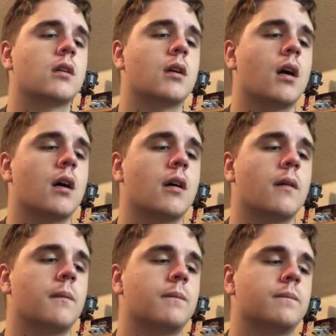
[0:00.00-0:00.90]

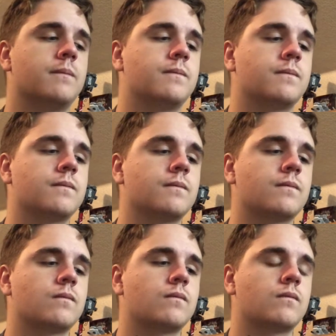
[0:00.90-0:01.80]

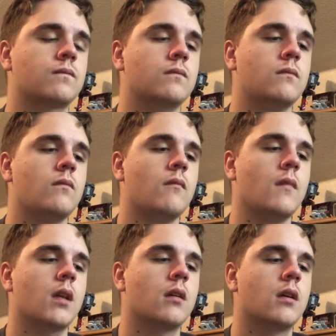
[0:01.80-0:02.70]

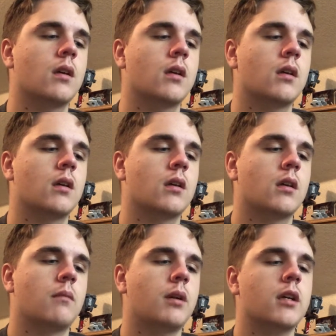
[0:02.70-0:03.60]

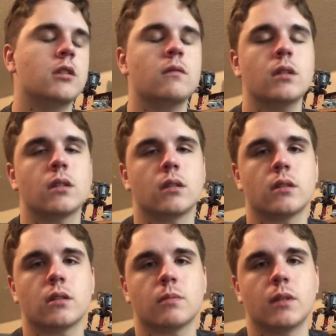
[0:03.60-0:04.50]
But I also want to
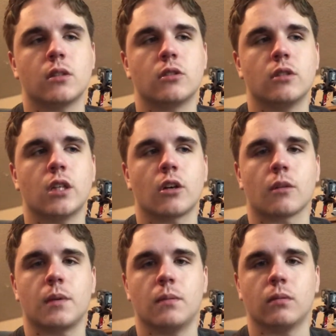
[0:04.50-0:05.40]
speak to younger
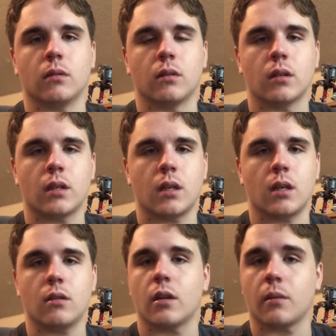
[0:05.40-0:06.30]
people in the
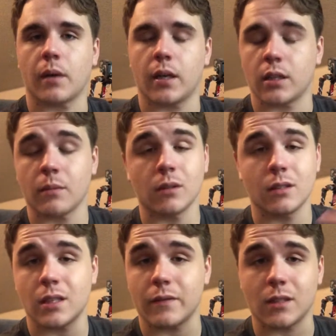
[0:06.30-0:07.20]
EU that are my age. I'm only
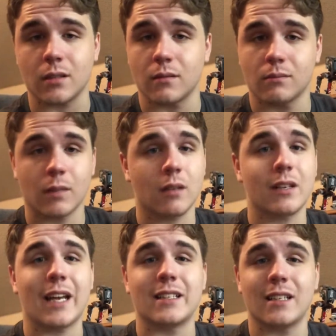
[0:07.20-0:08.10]
17, not even
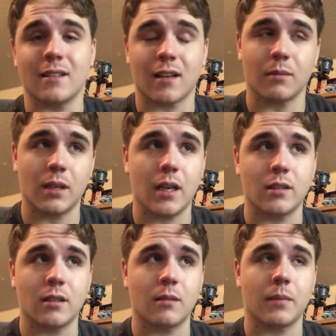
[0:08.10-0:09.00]
18 yet. I'll be
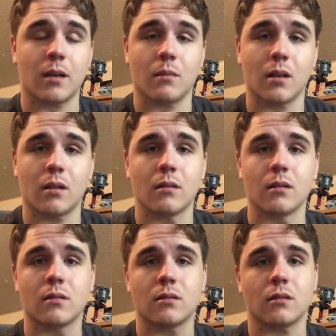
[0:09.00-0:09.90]
18 in about a month.
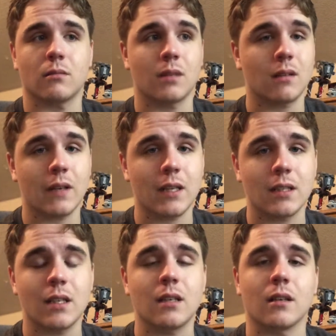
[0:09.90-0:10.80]
So I'm not even
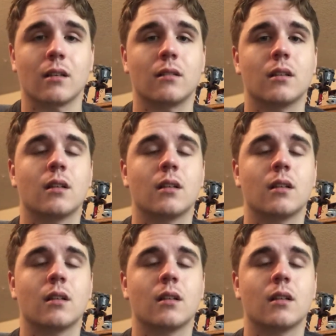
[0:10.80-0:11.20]
18 yet.